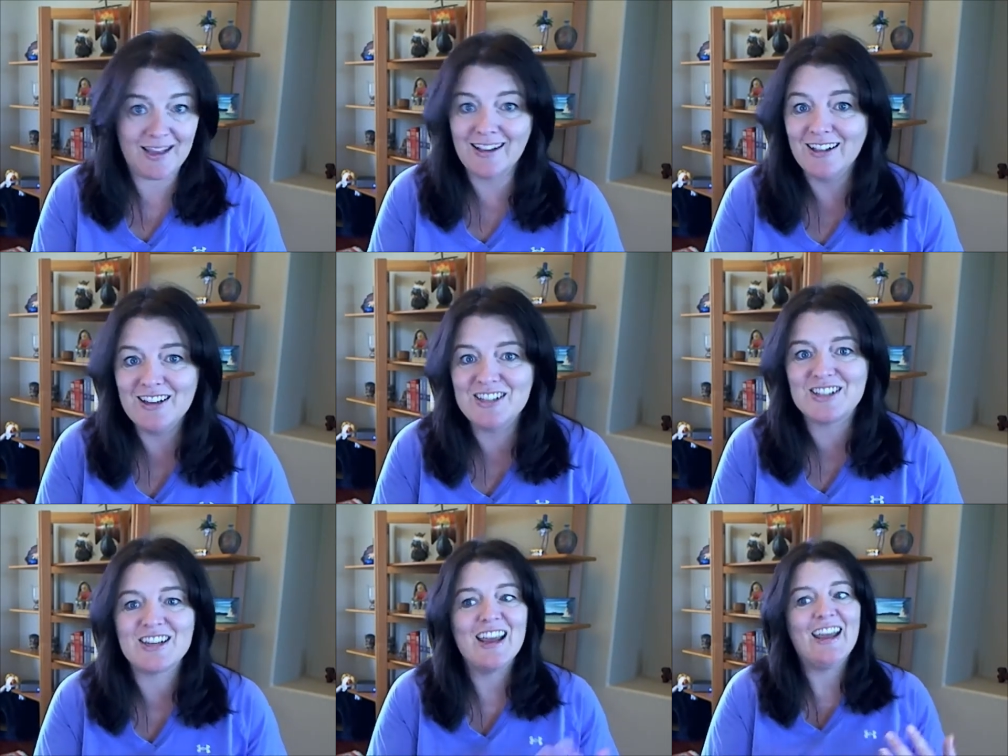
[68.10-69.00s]

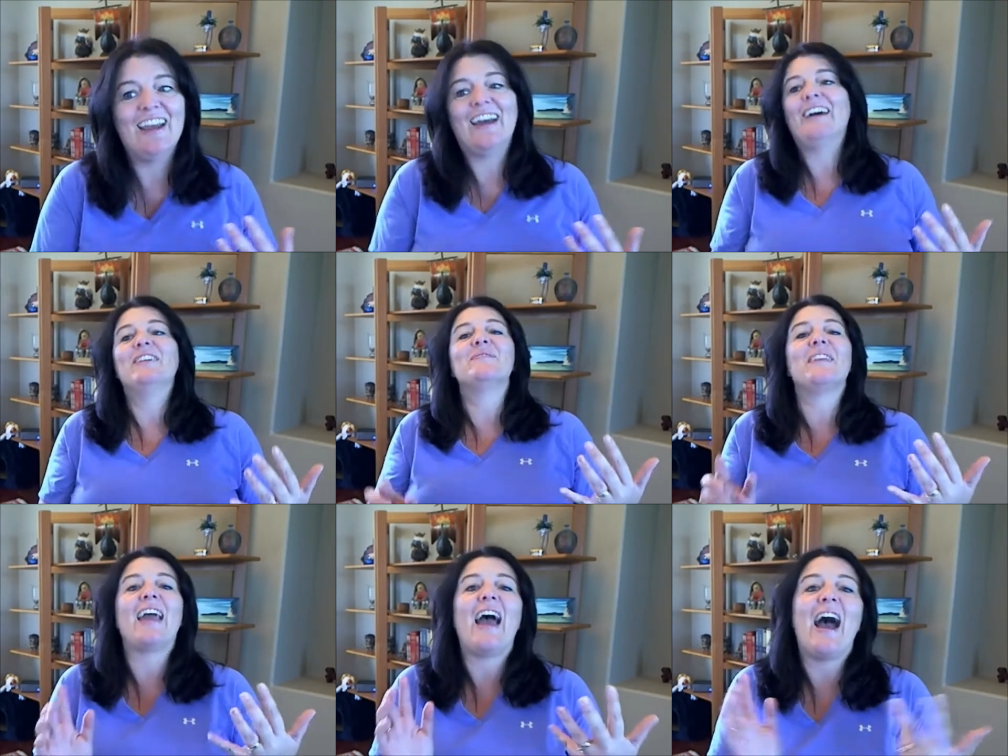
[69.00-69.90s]
English. Um,
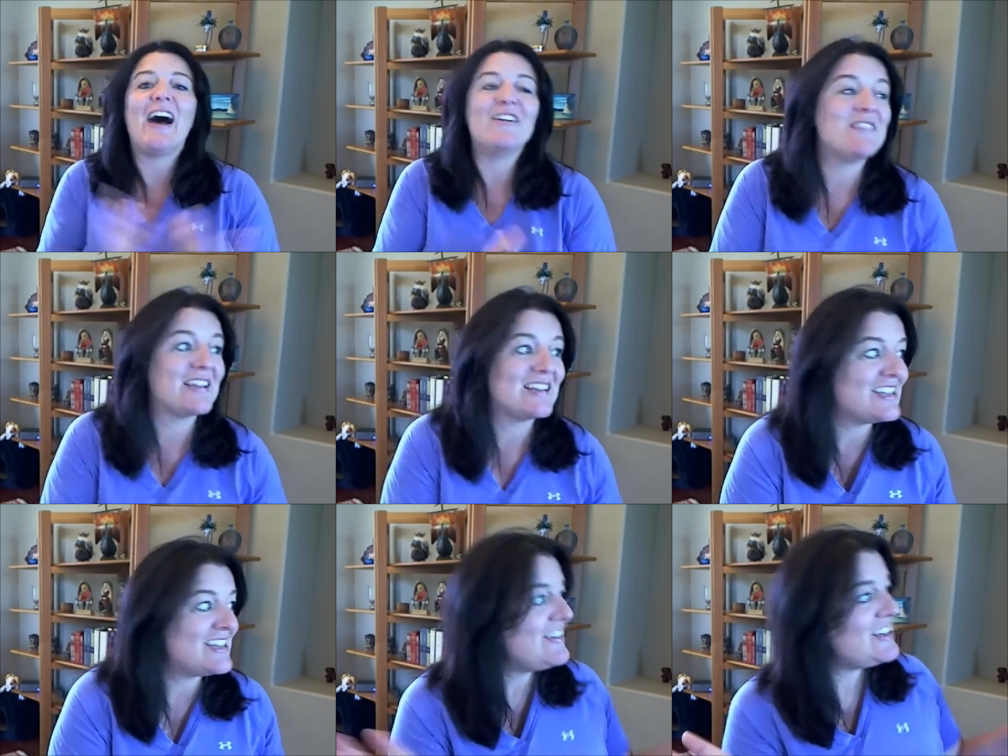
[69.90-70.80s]
they have English
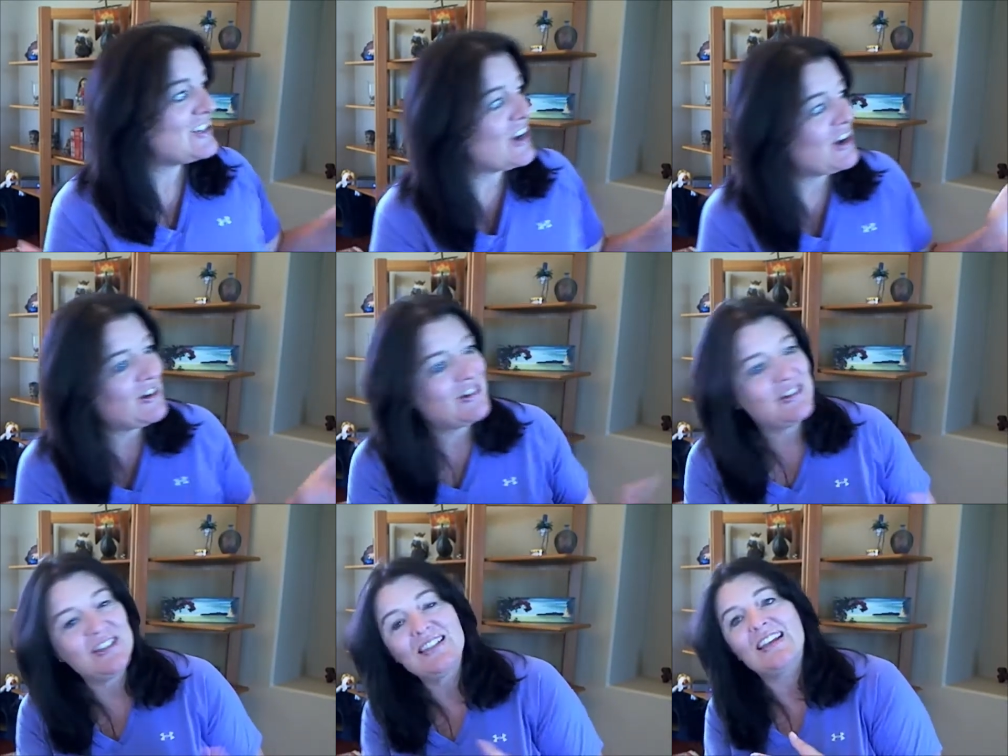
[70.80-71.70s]
TV
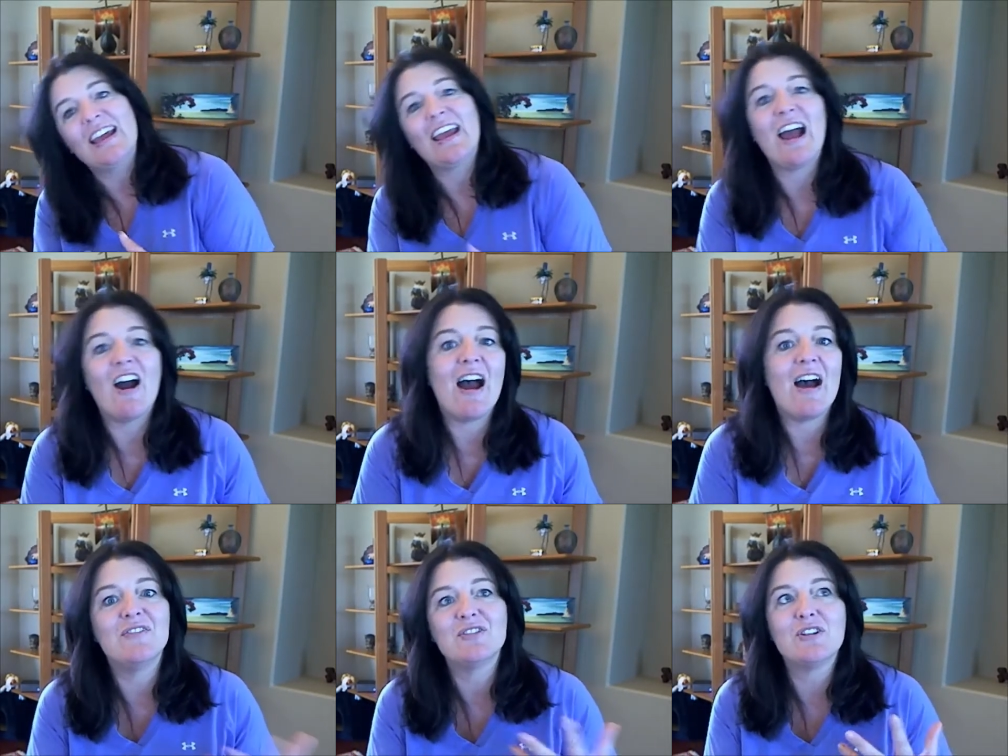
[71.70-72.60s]
shows. They
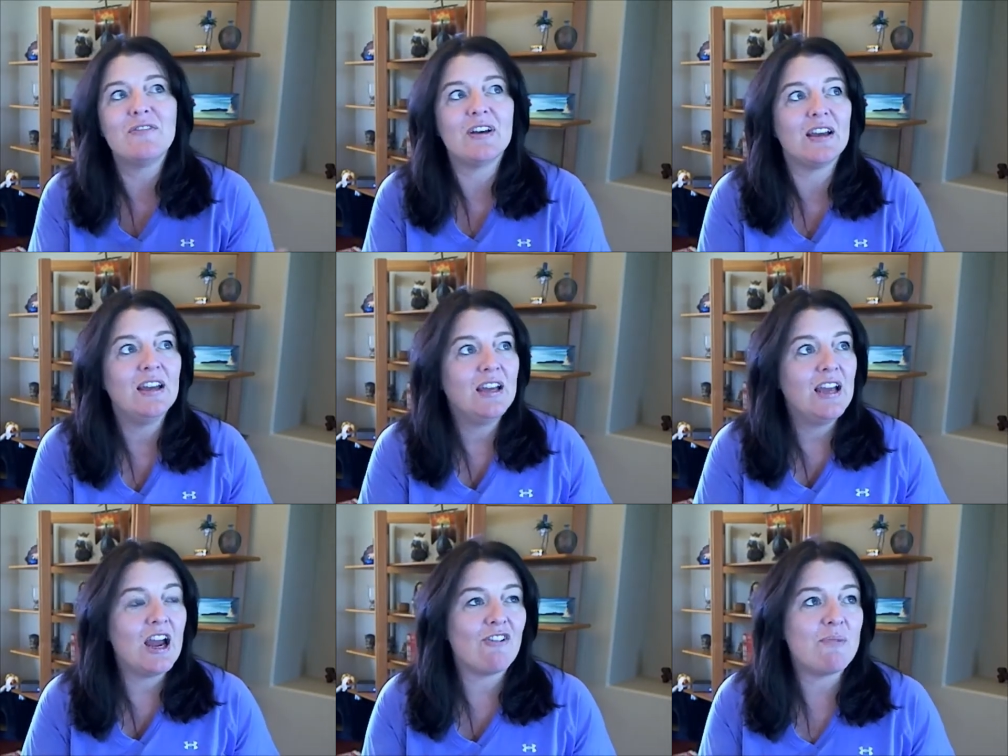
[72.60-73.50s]
have, sort of a,
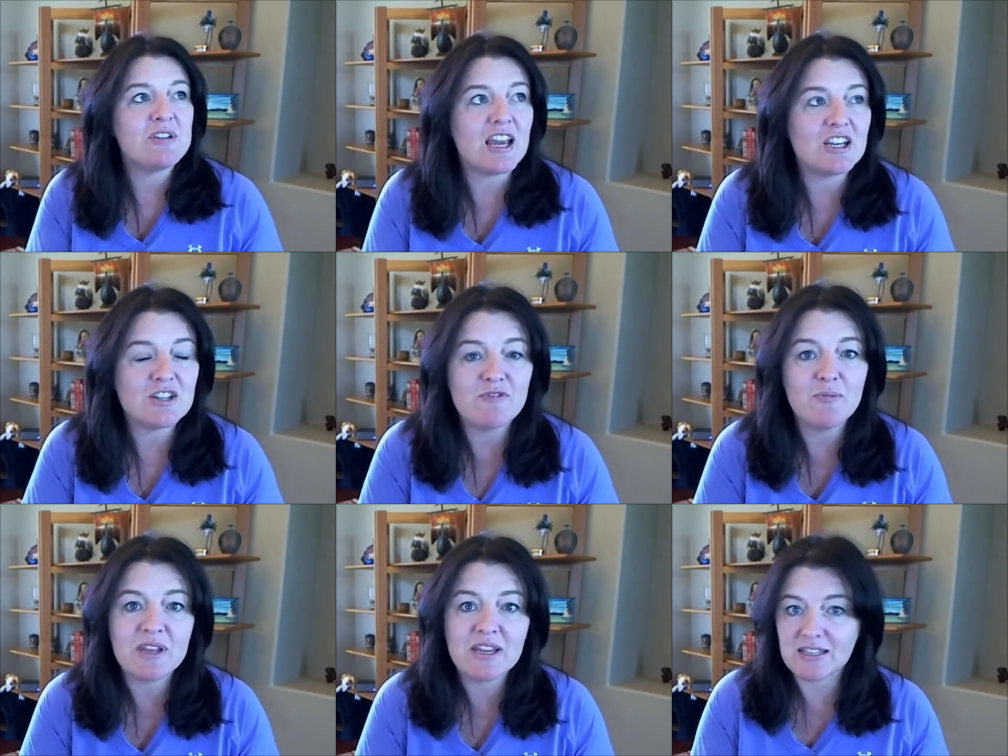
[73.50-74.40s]
a, reputation for
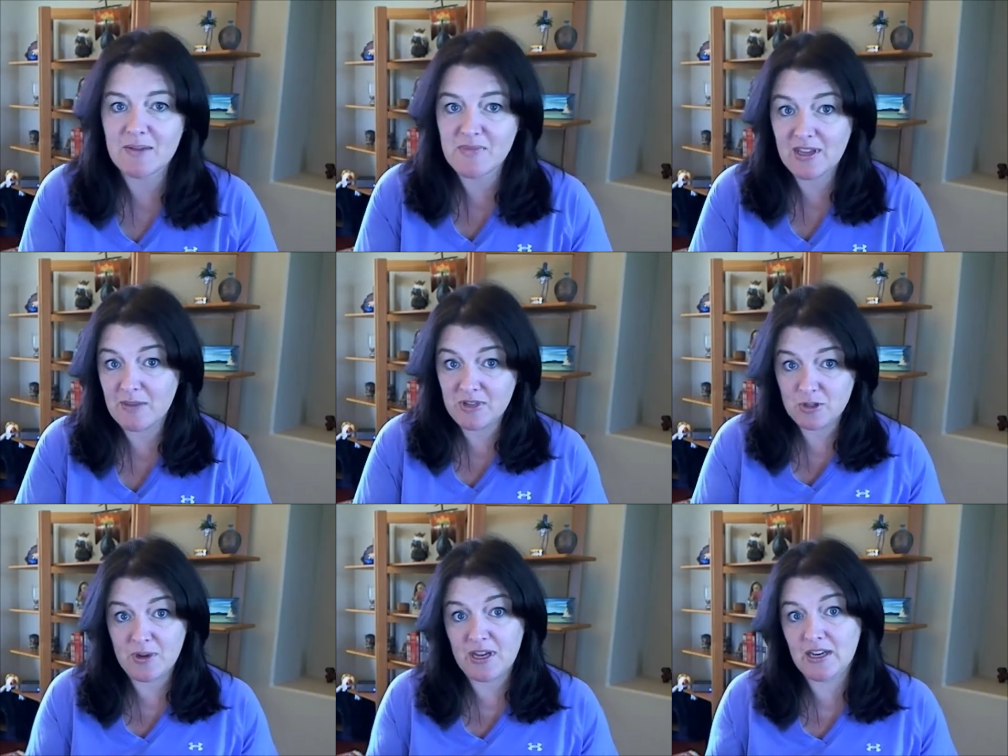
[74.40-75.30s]
being something in
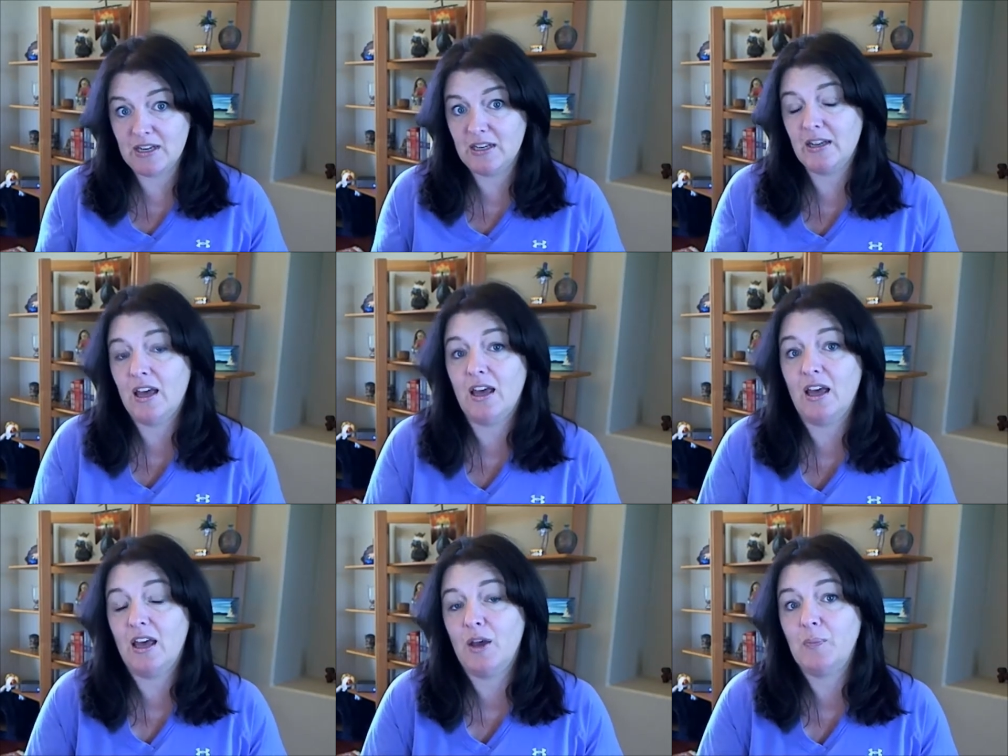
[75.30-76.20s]
between uh,
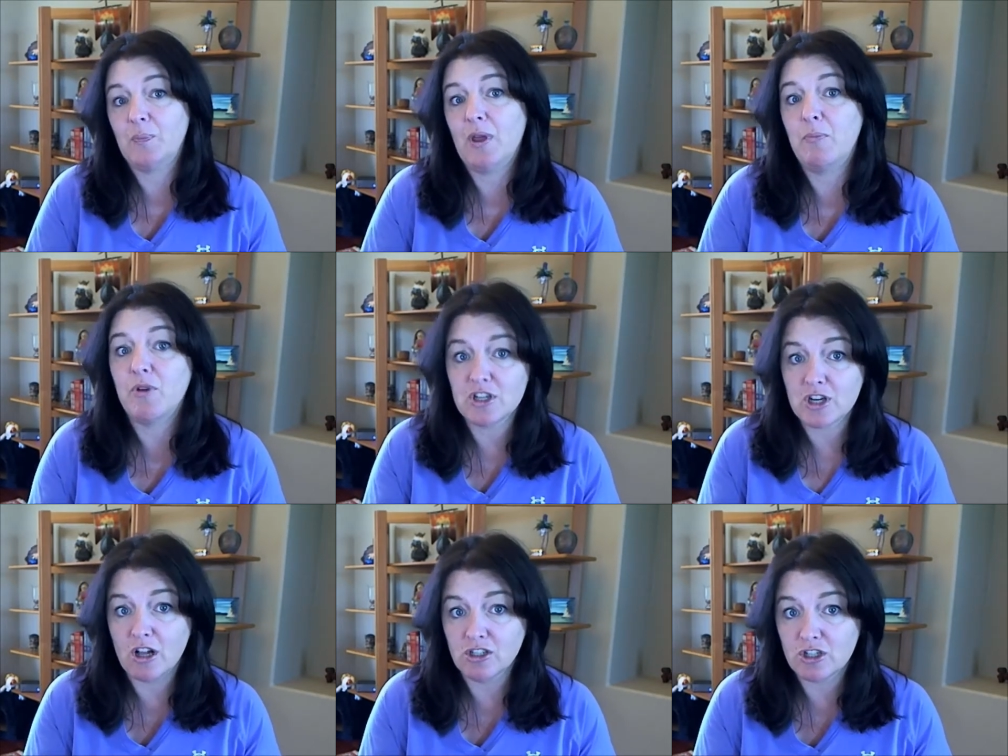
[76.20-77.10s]
um, a British
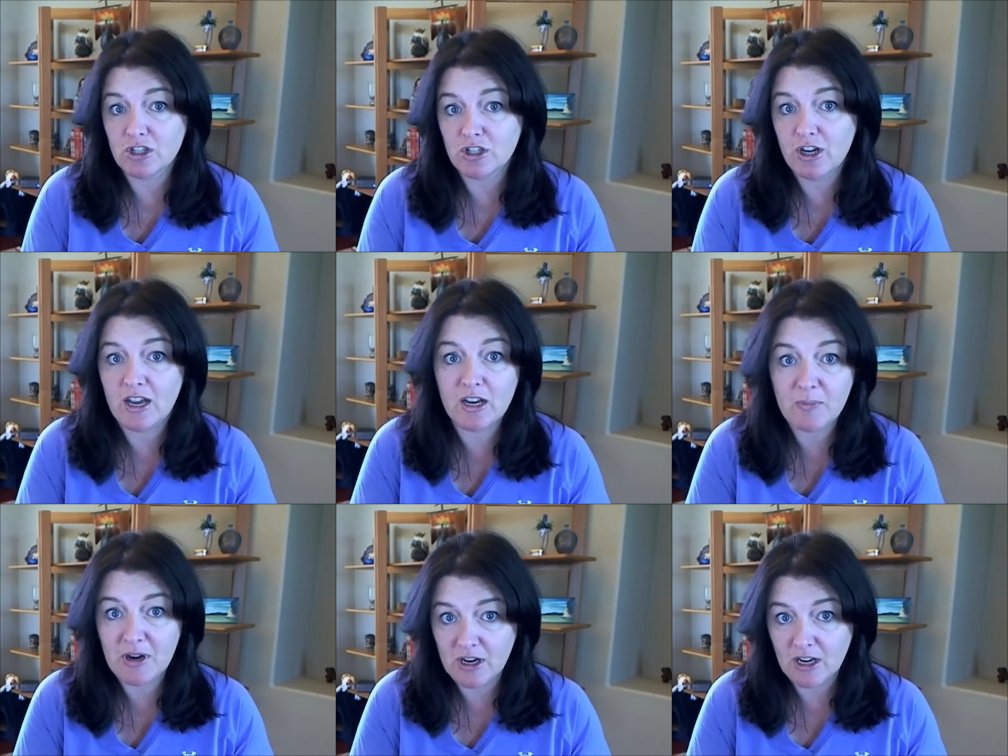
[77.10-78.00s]
culture and an
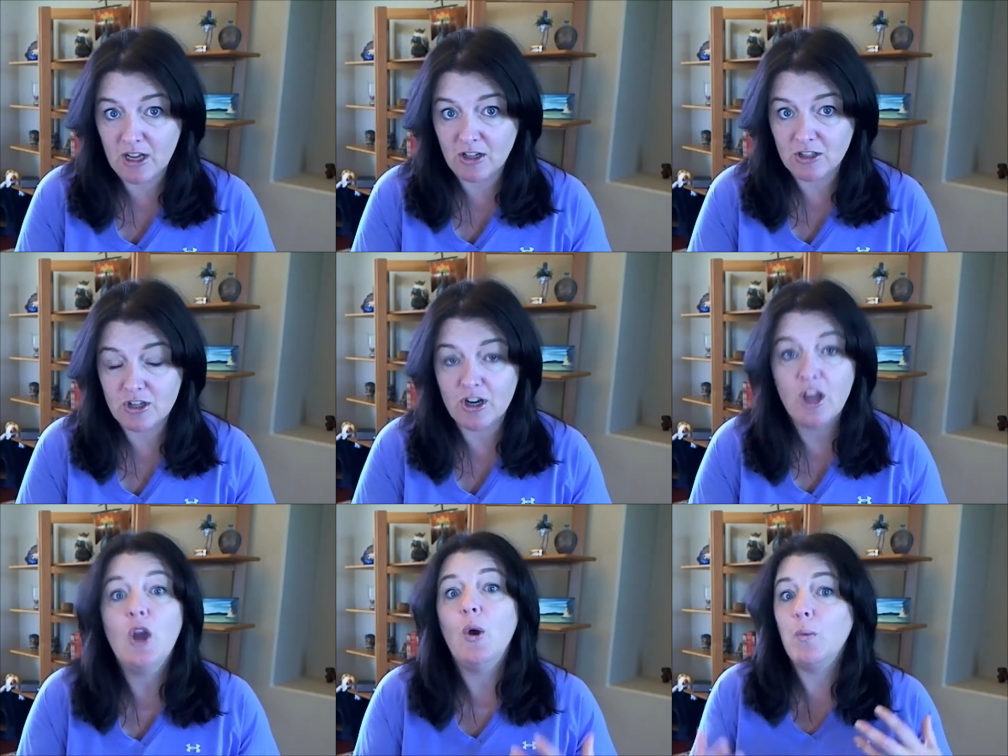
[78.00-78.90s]
American culture,
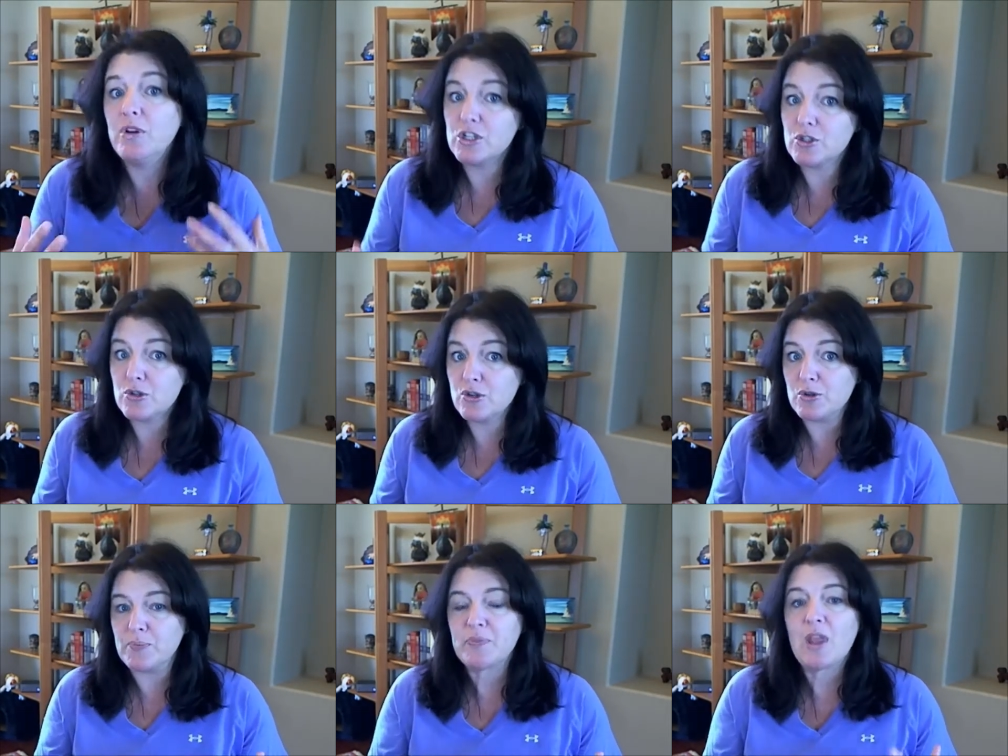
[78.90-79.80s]
which is true.